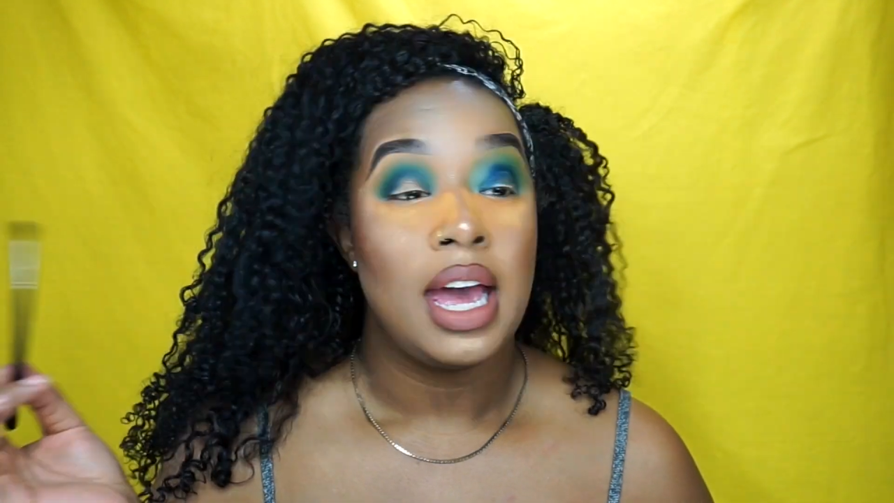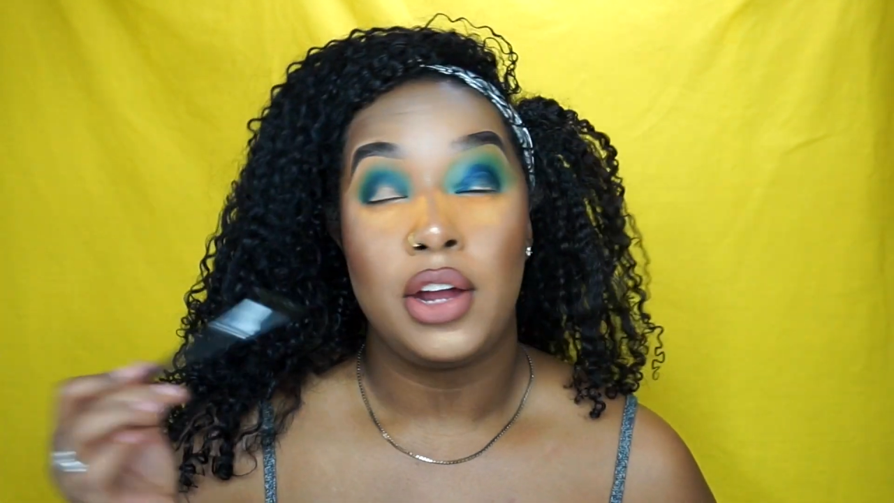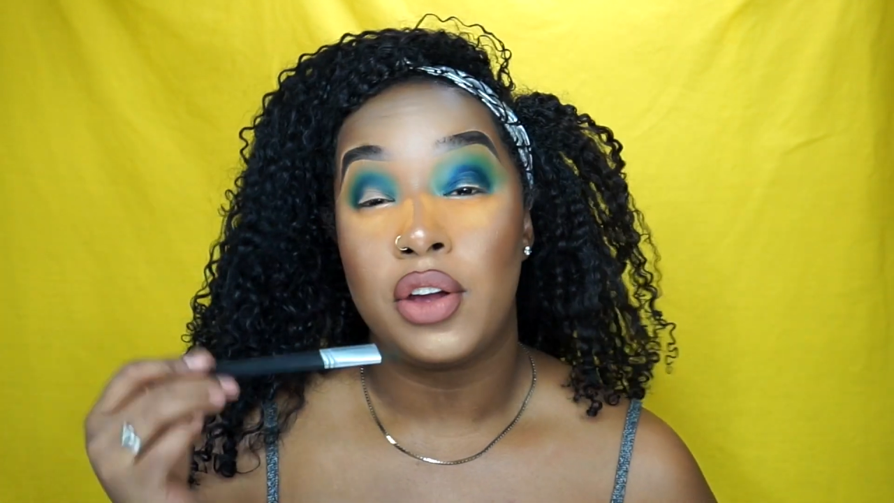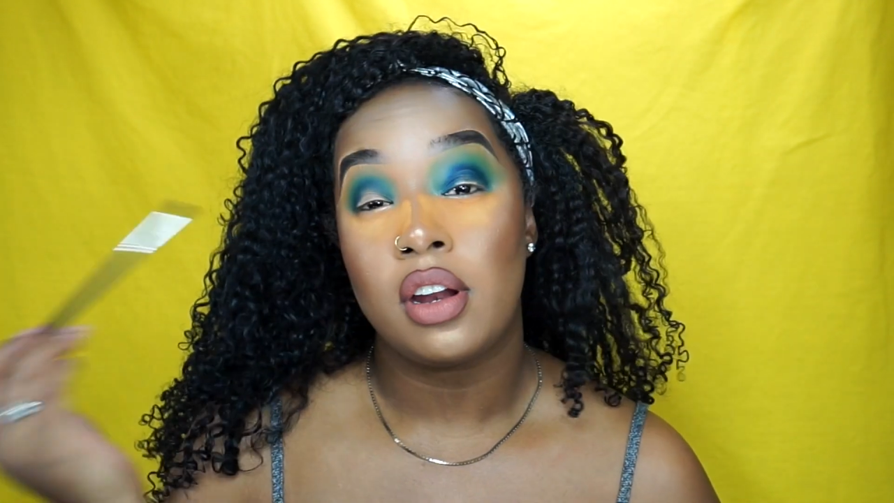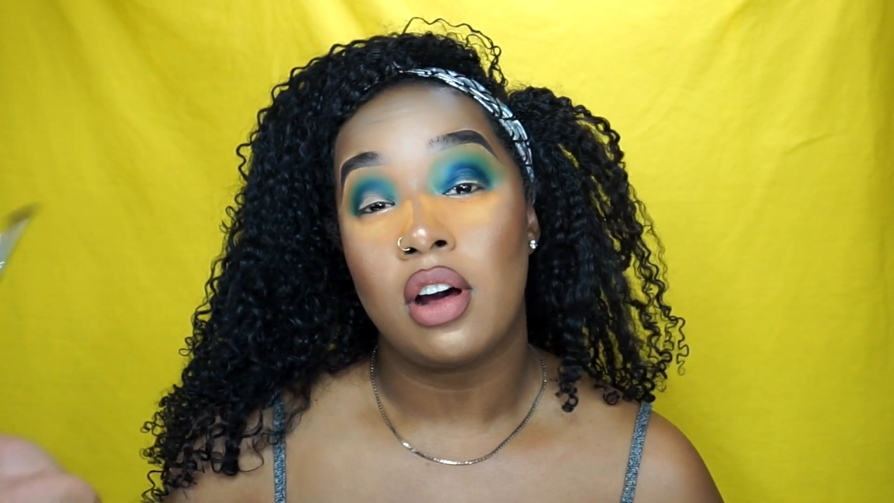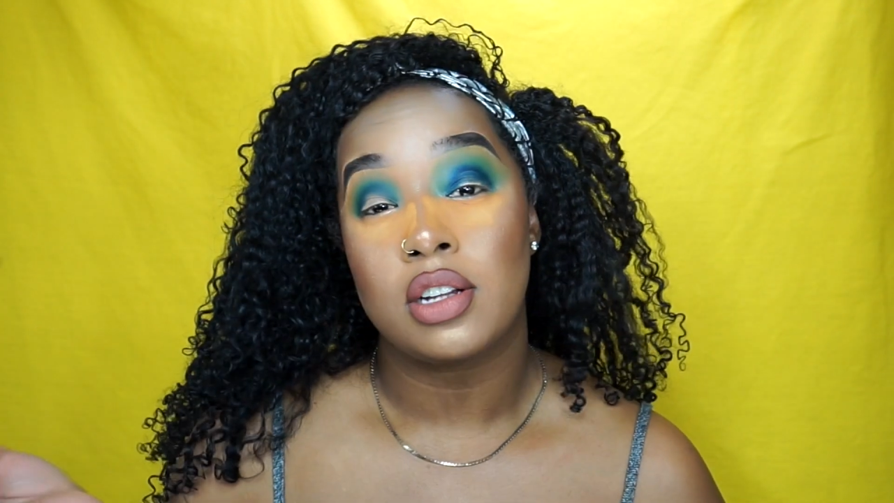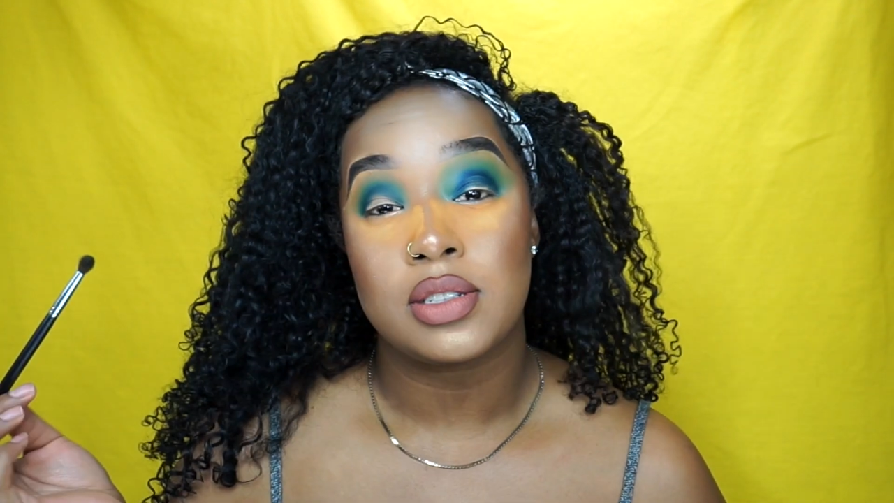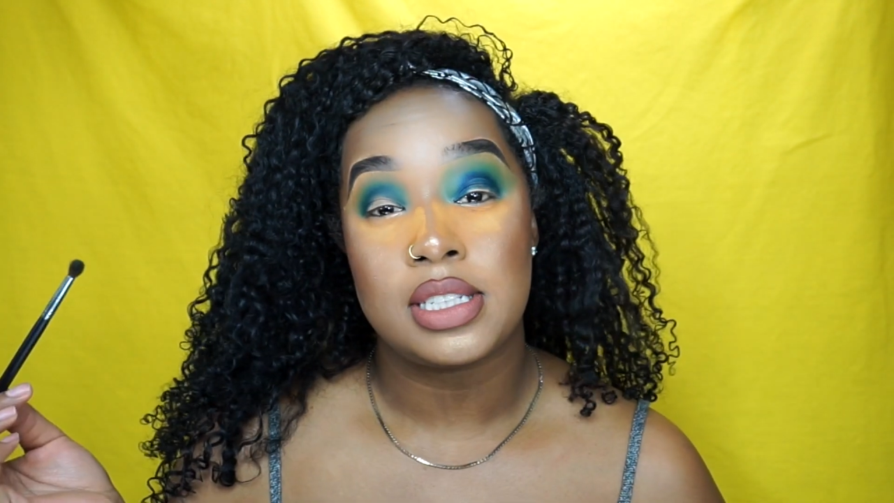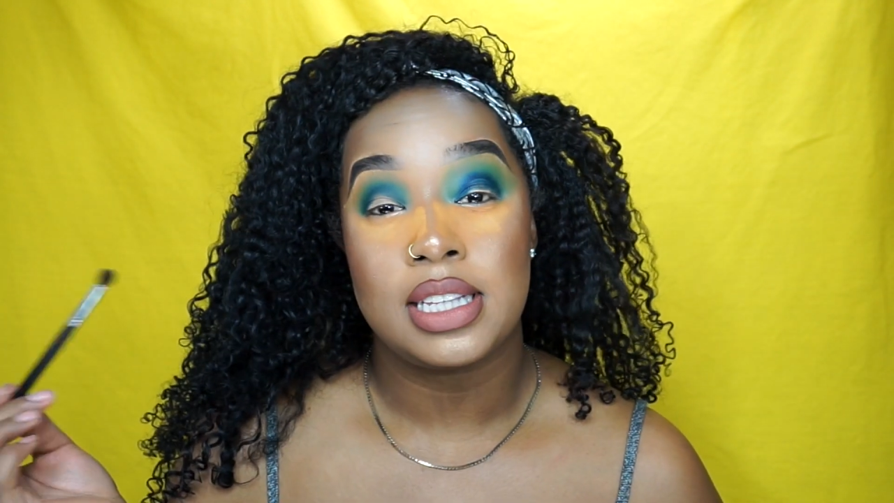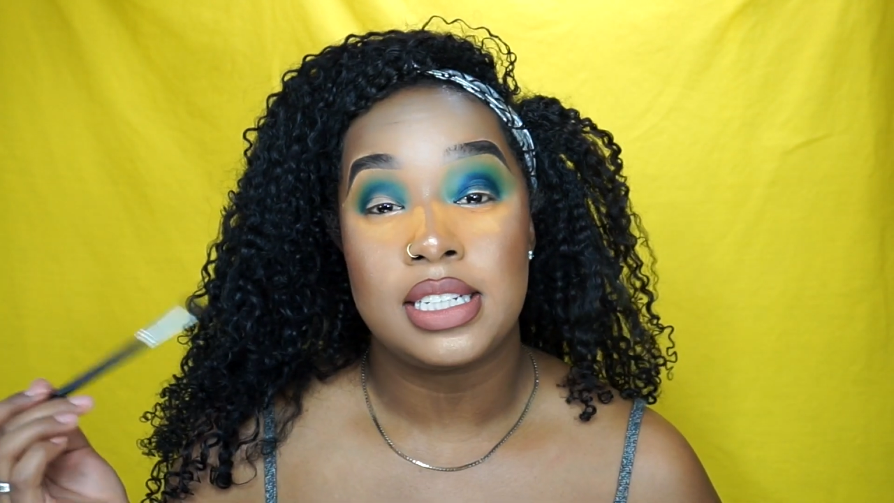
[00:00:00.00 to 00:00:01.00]
And you can also
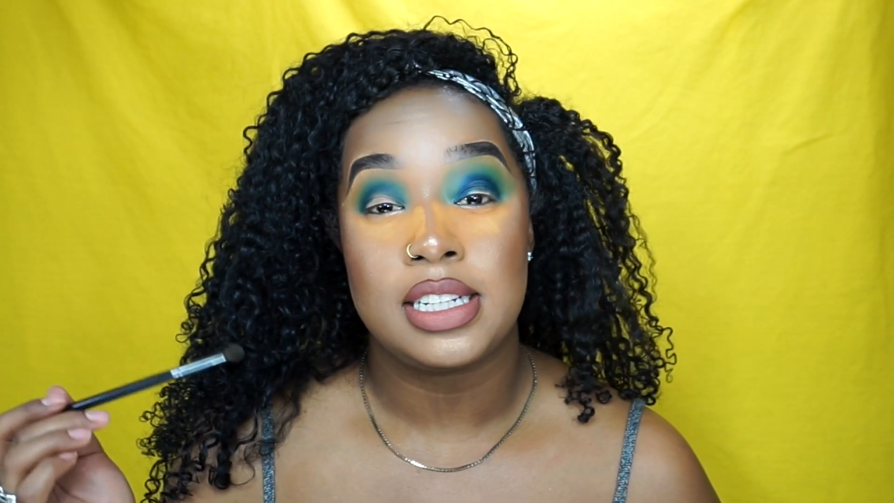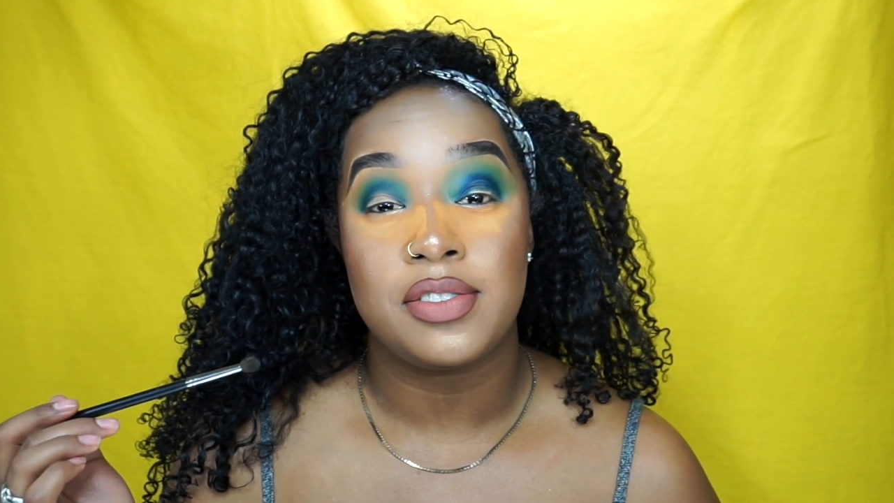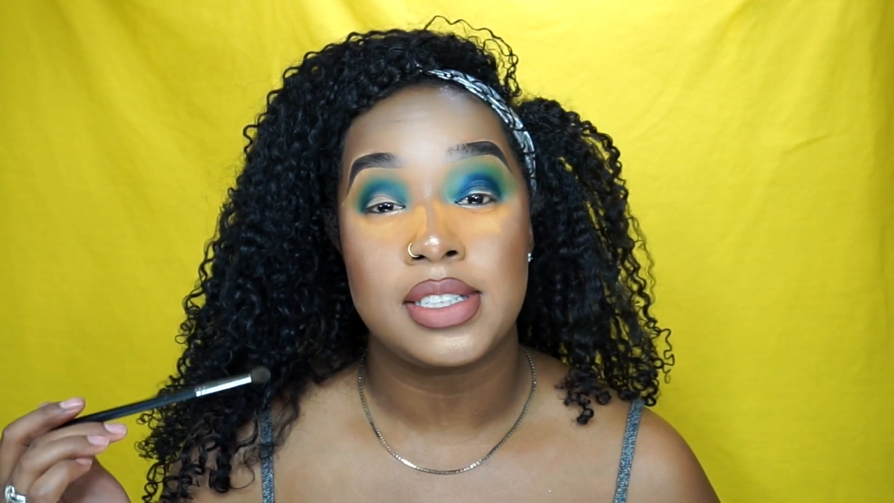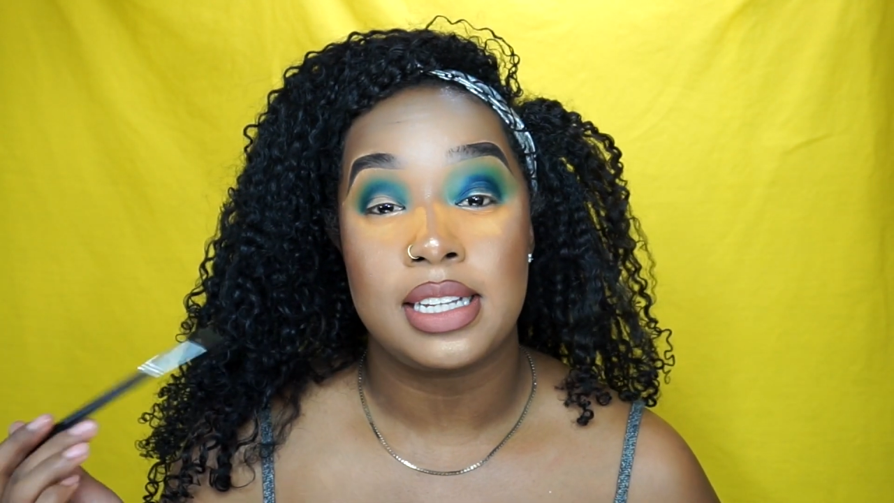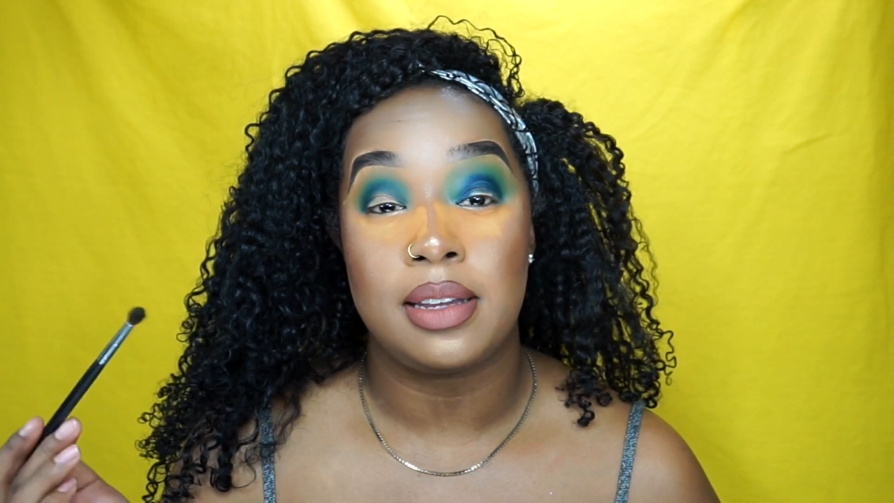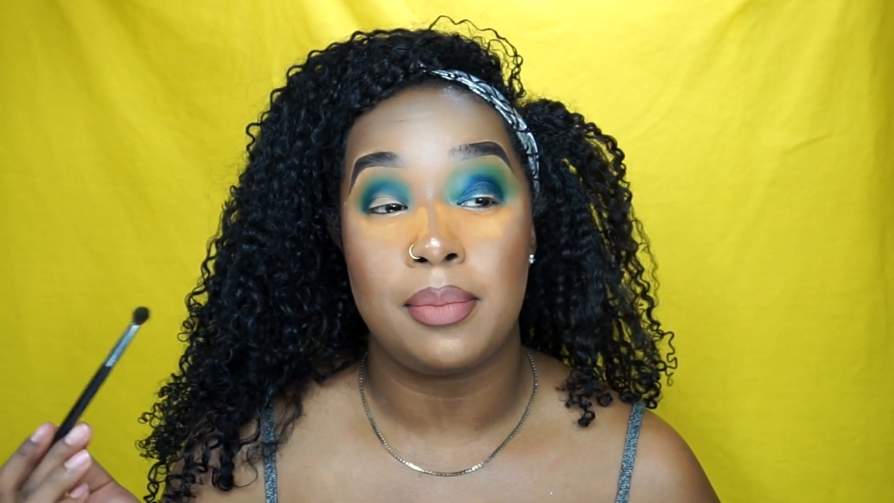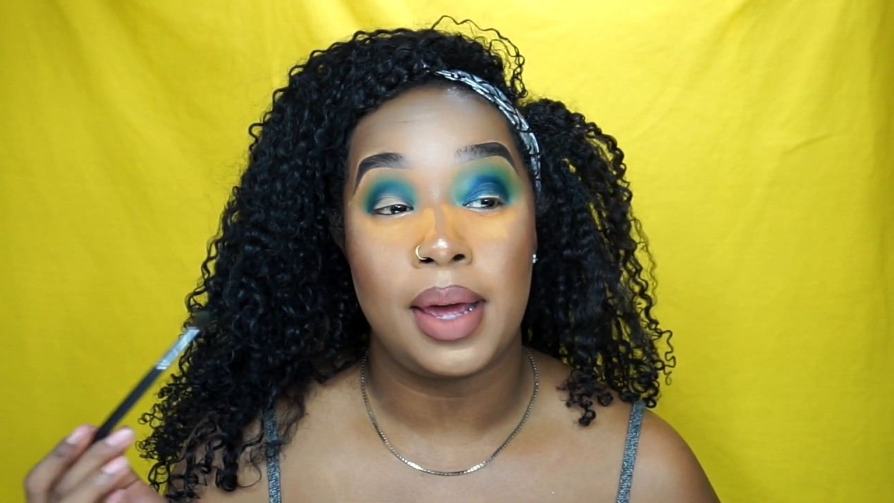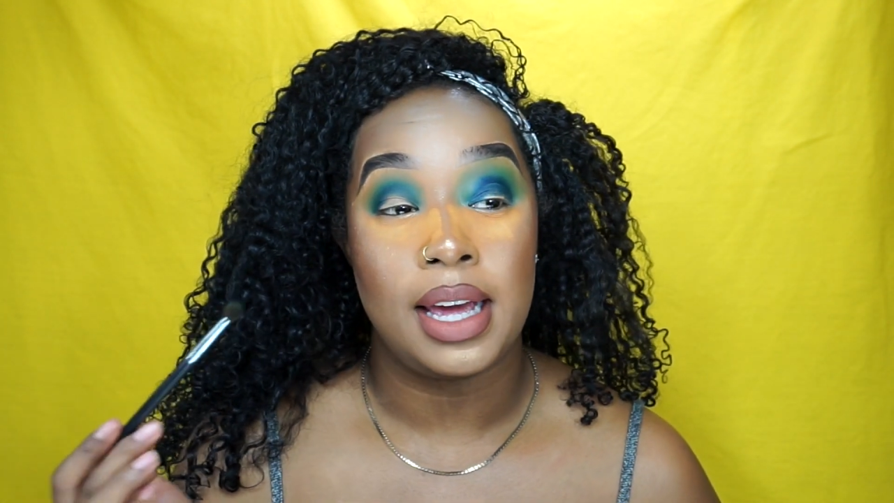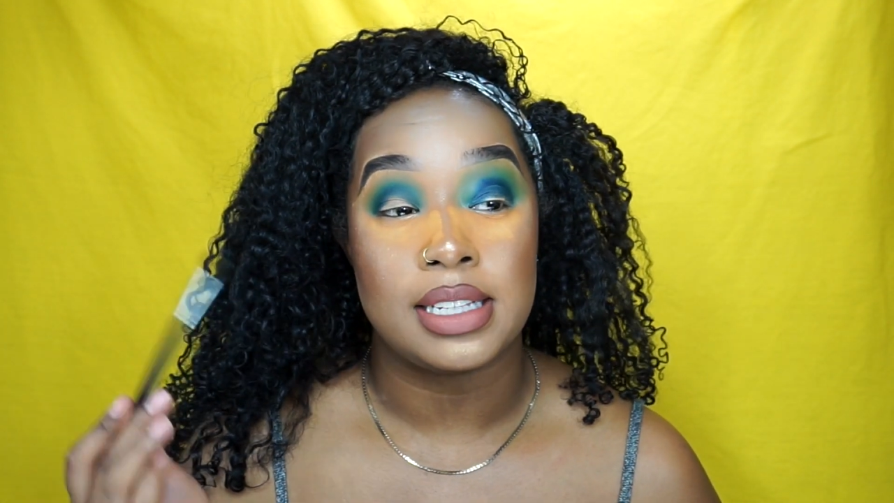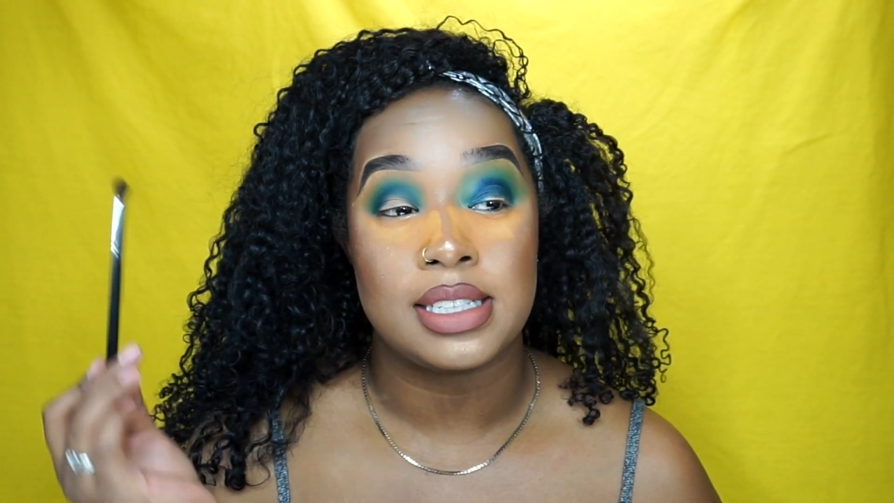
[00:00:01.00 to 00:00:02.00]
see the difference in the
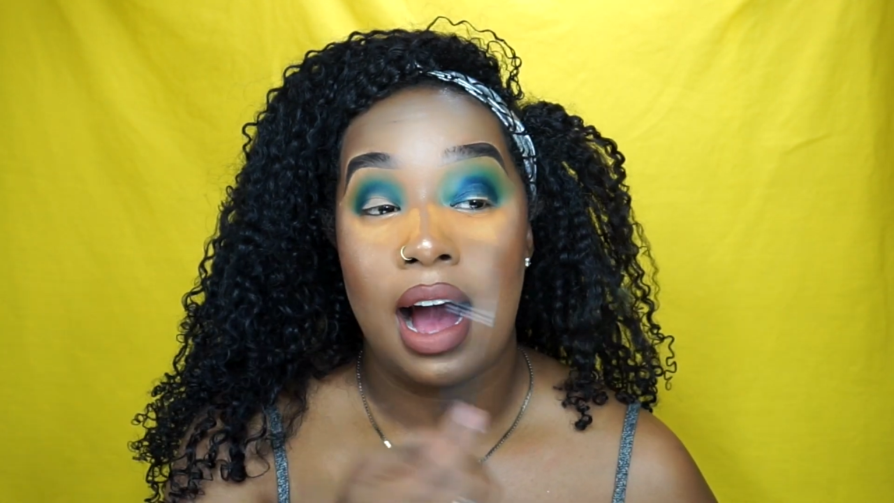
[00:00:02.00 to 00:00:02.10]
base.